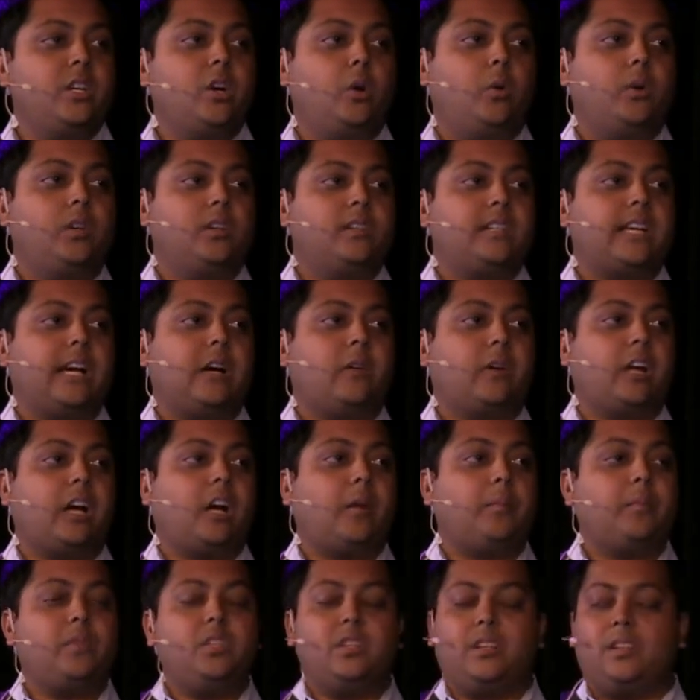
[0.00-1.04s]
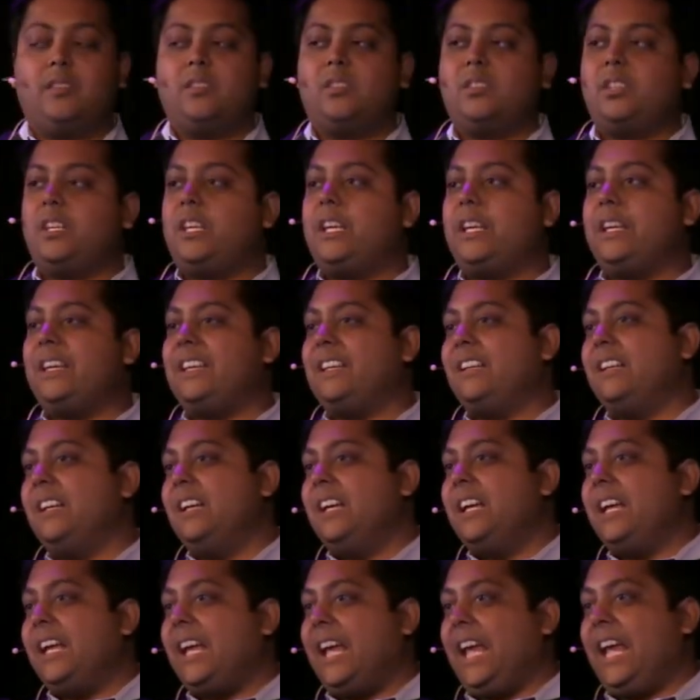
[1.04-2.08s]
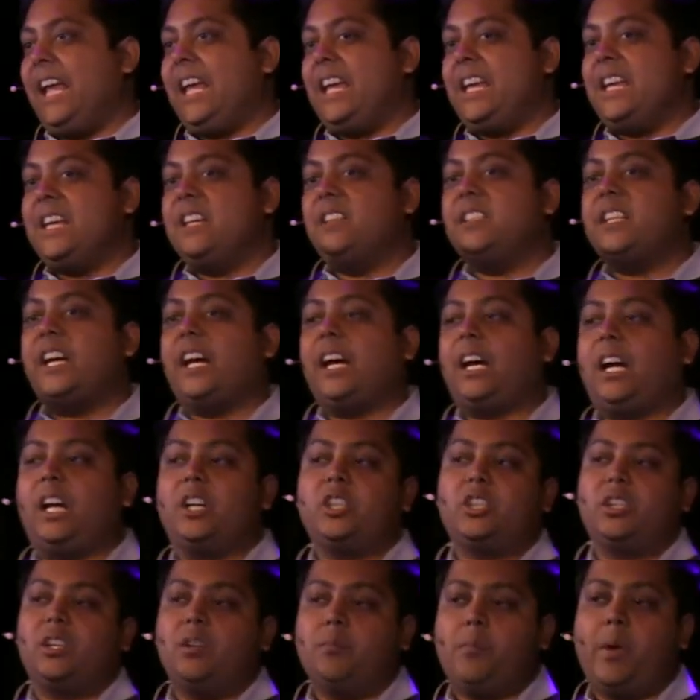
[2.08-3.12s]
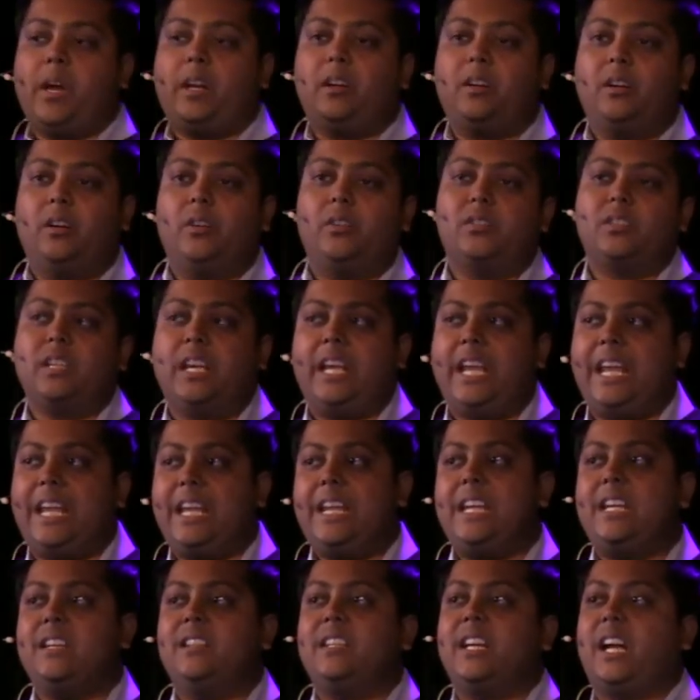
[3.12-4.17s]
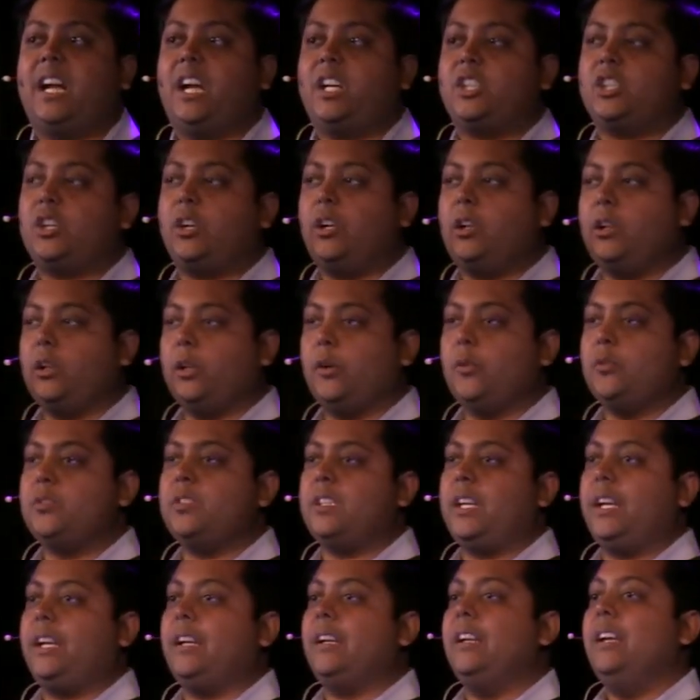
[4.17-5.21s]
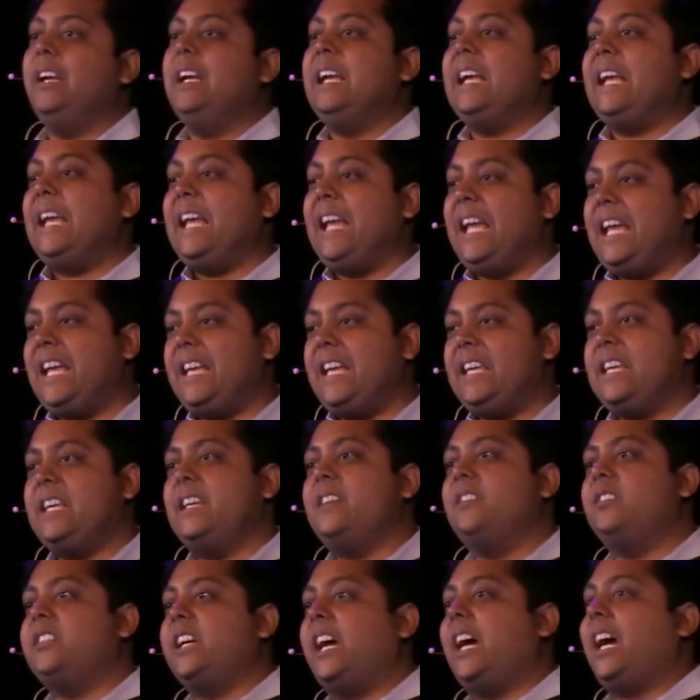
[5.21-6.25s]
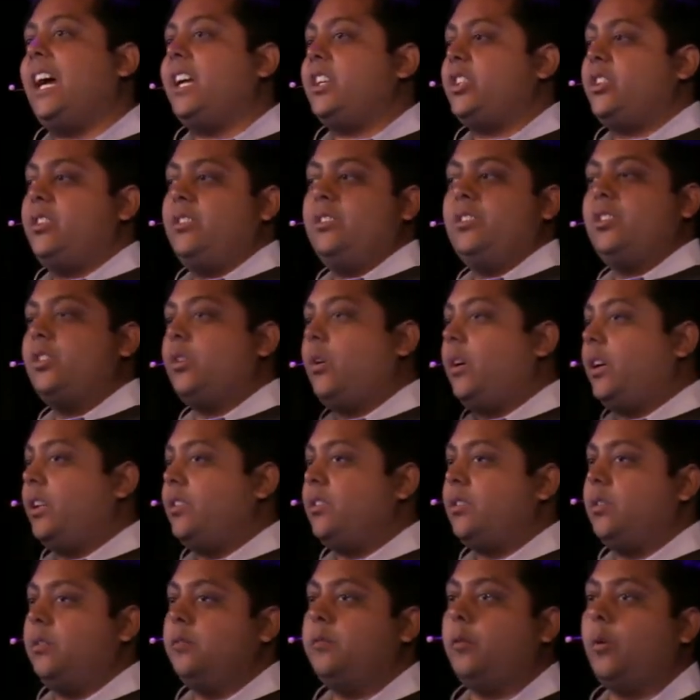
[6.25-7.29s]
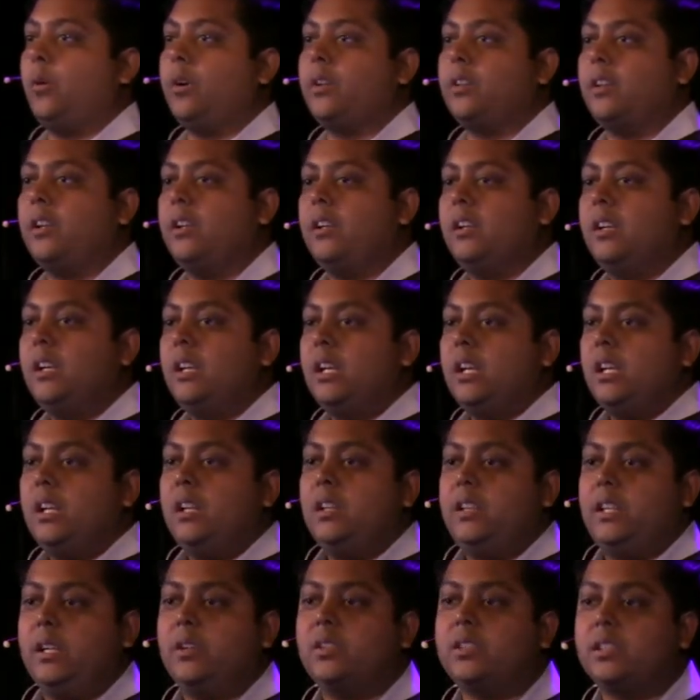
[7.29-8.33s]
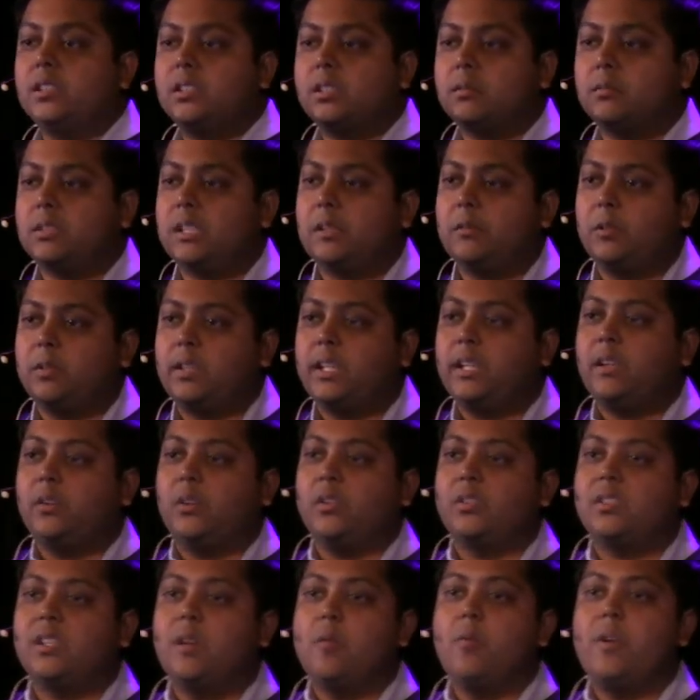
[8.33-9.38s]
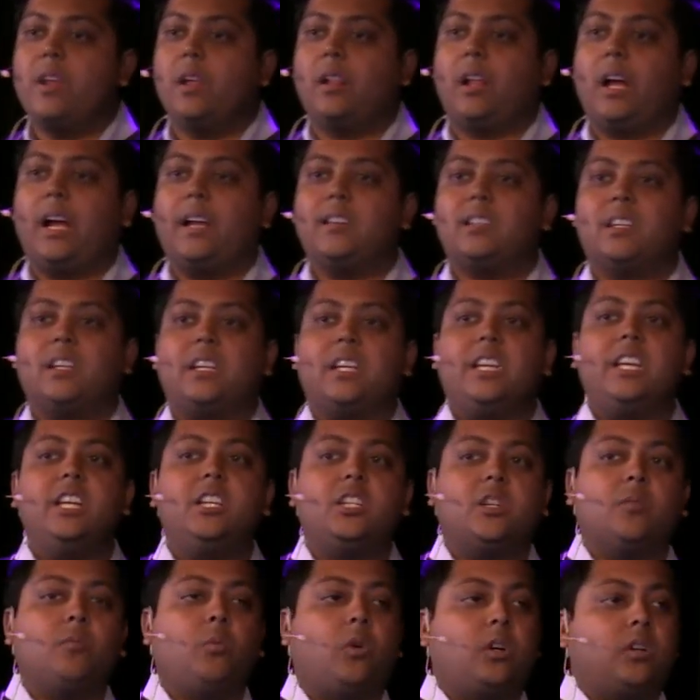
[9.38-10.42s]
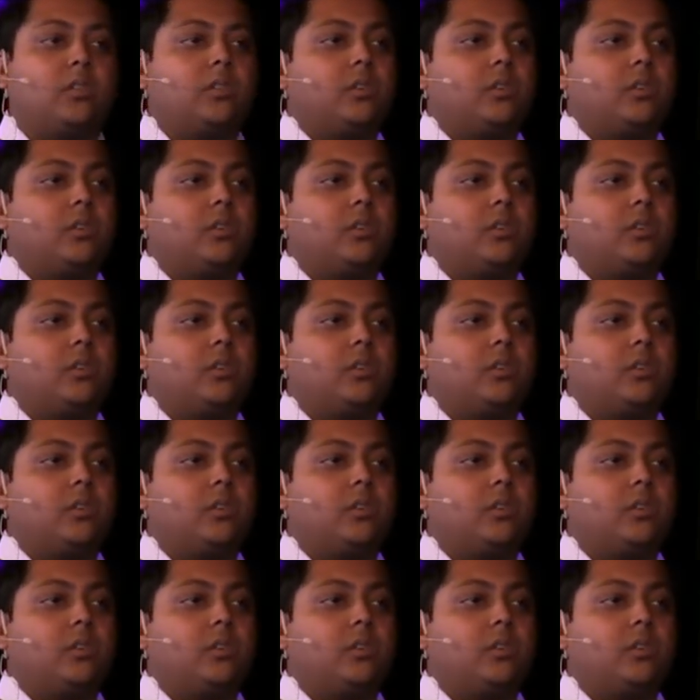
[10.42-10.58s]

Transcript: go into ToutApp, you can see AE-competitors, AE-closing, AE-so on and so forth. They're systems level thinkers. They realize that each and one of